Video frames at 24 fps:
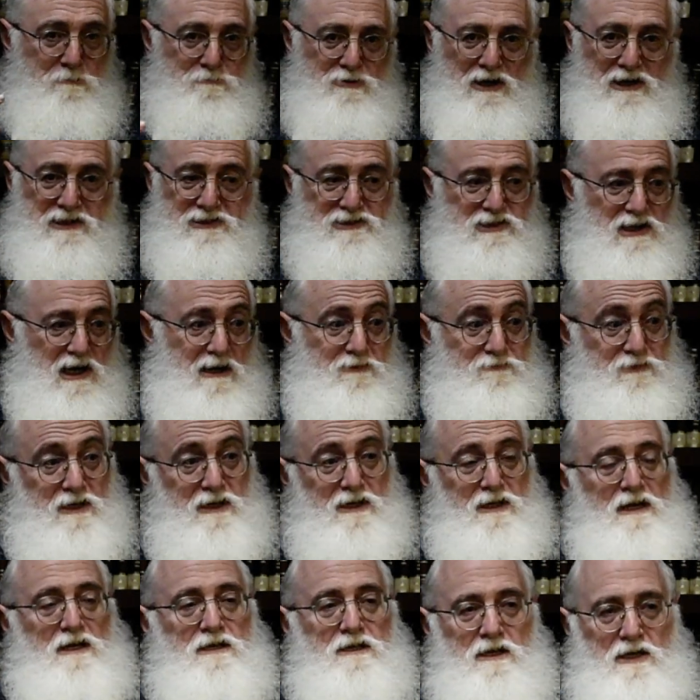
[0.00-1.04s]
B'Oisav,
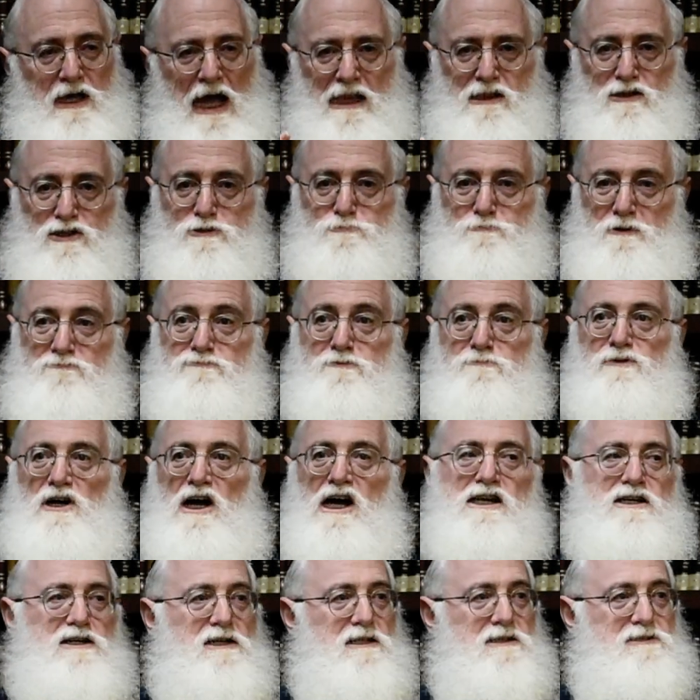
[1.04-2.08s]
Halal Shmai
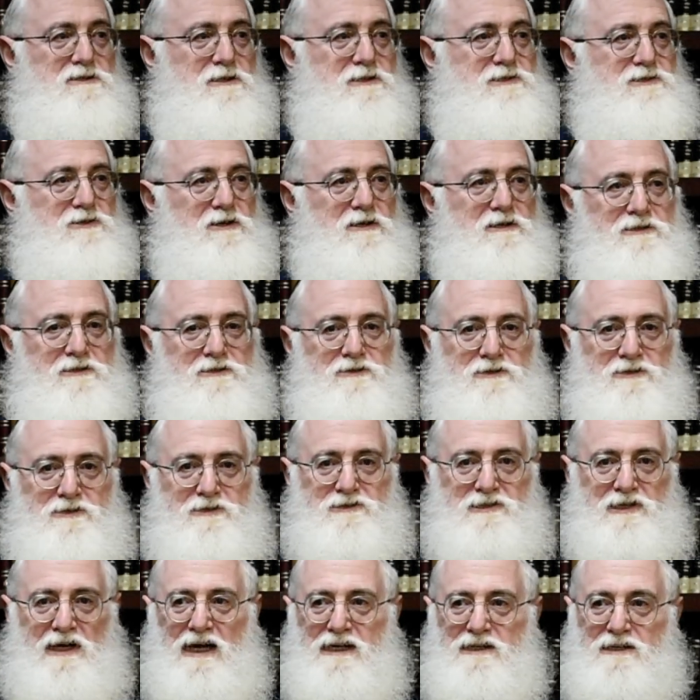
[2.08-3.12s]
V'Machal. It's all
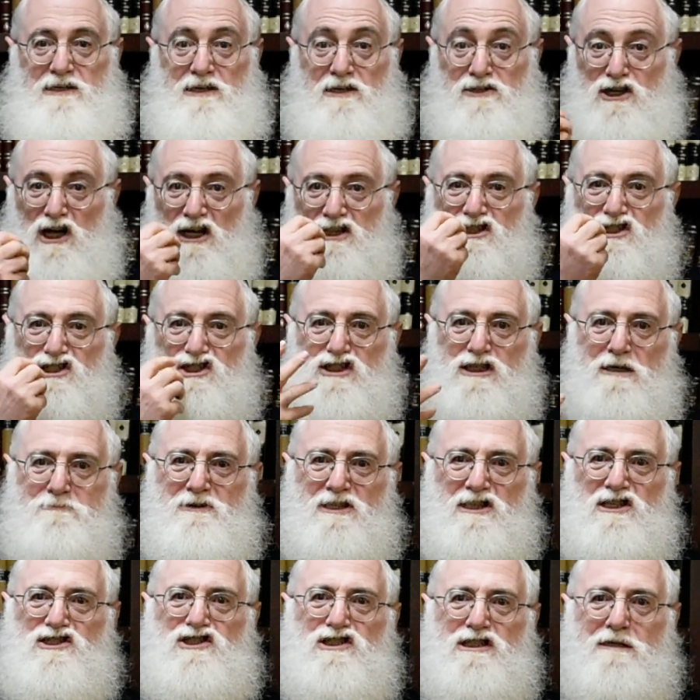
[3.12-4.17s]
exciting. Kol Neshima
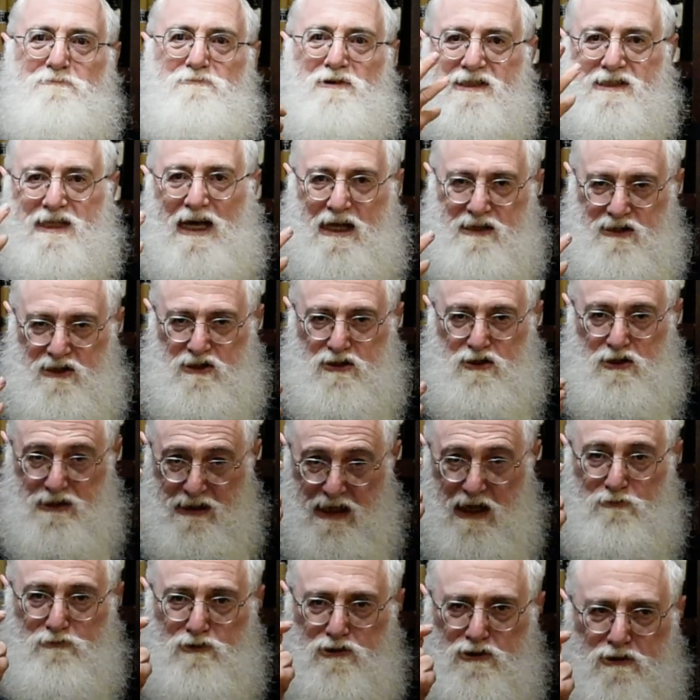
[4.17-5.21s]
Neshima Talal.
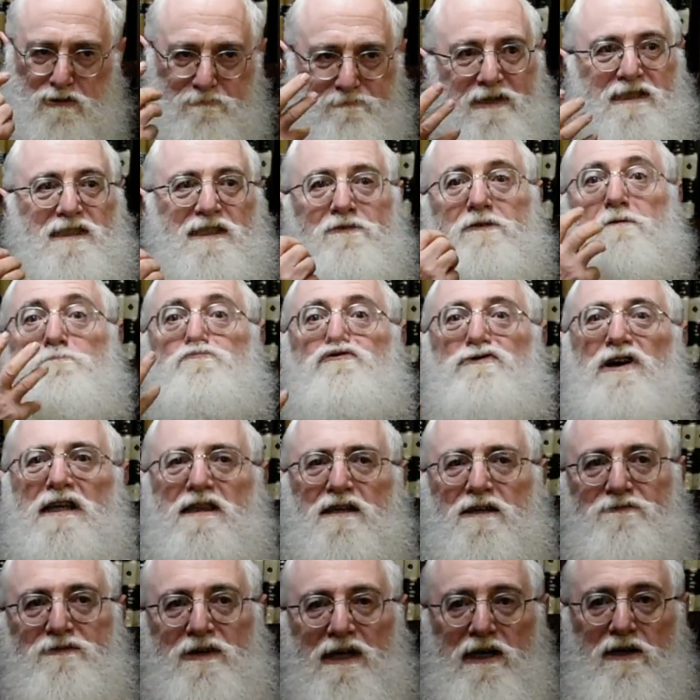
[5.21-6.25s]
Now we know it means every breath
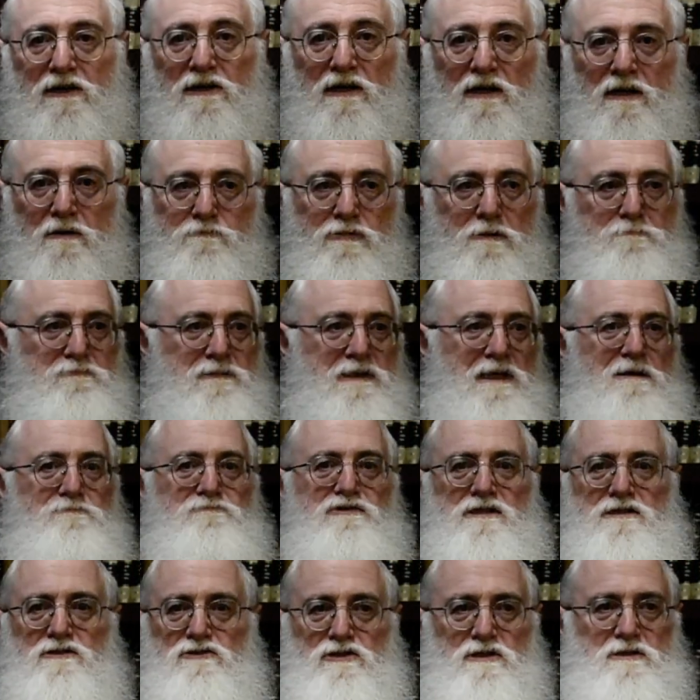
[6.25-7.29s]
of air. People
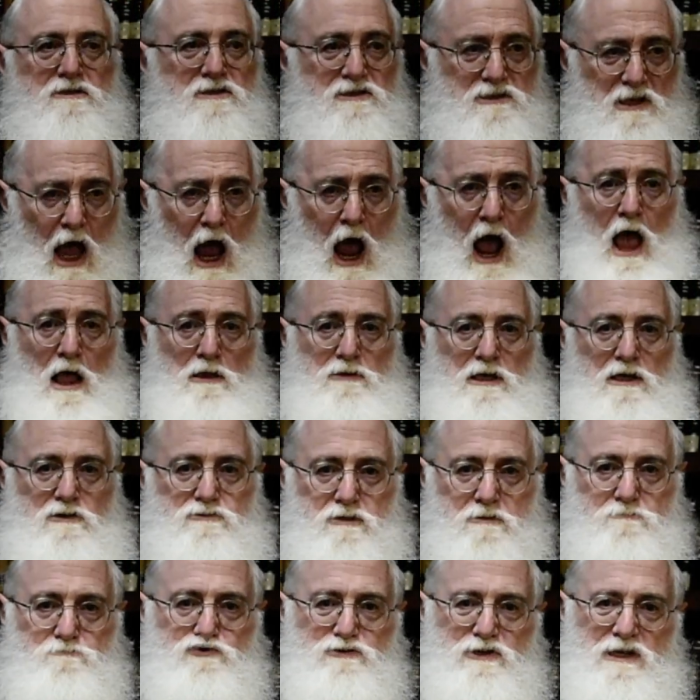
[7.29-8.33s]
never
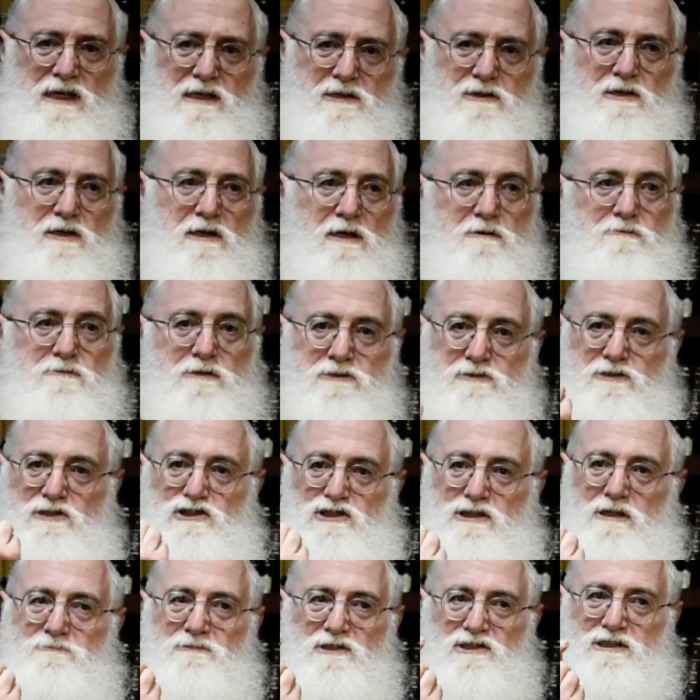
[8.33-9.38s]
couldn't breathe.
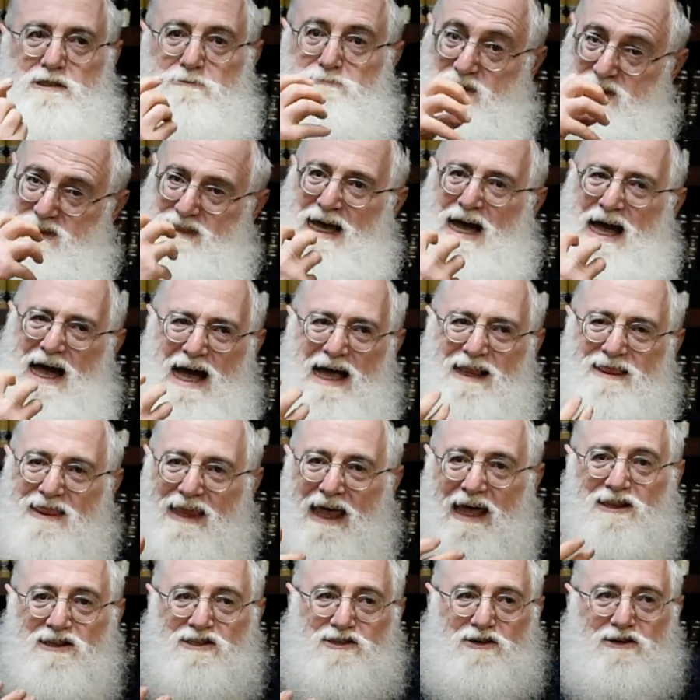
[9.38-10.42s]
Neshima Neshima
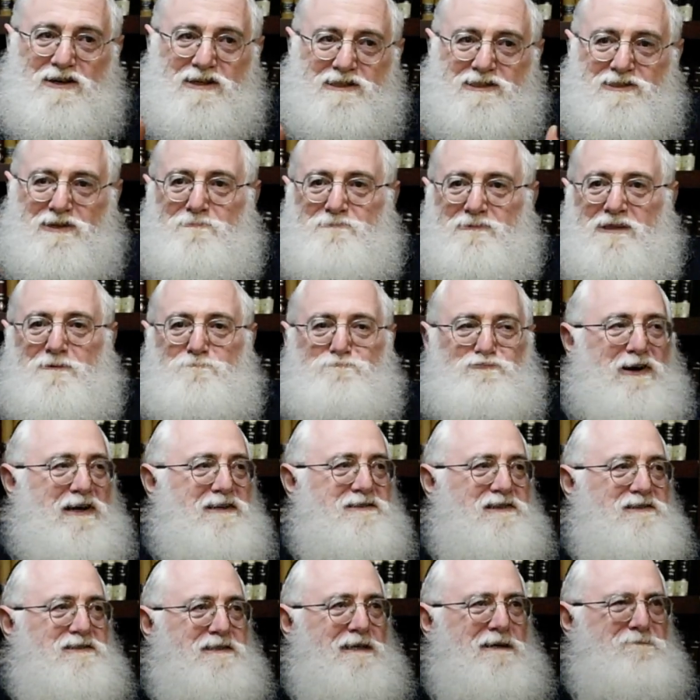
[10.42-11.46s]
Talel. It's something to praise
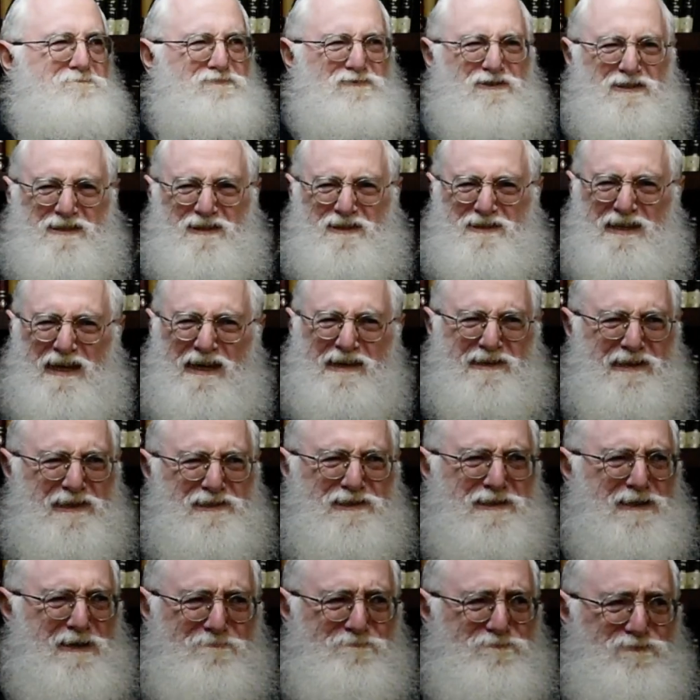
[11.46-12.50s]
Hashem for, to thank
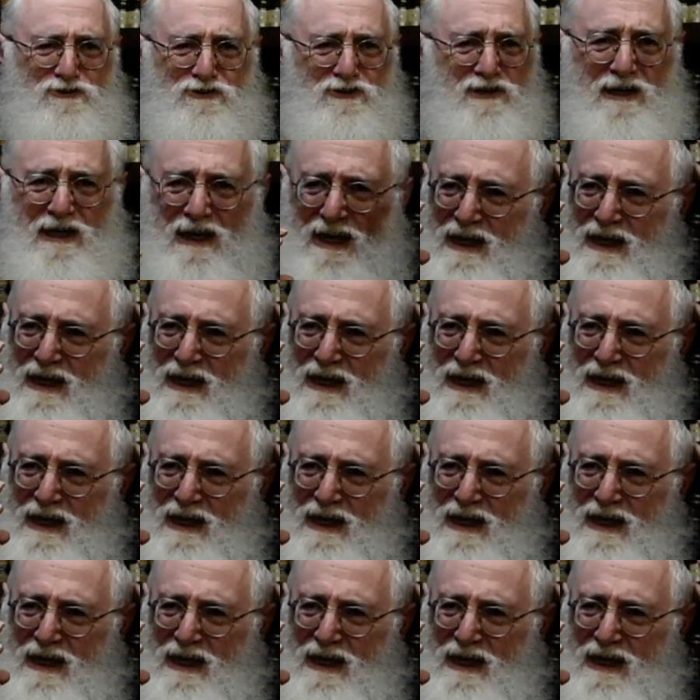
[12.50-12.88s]
Hashem for.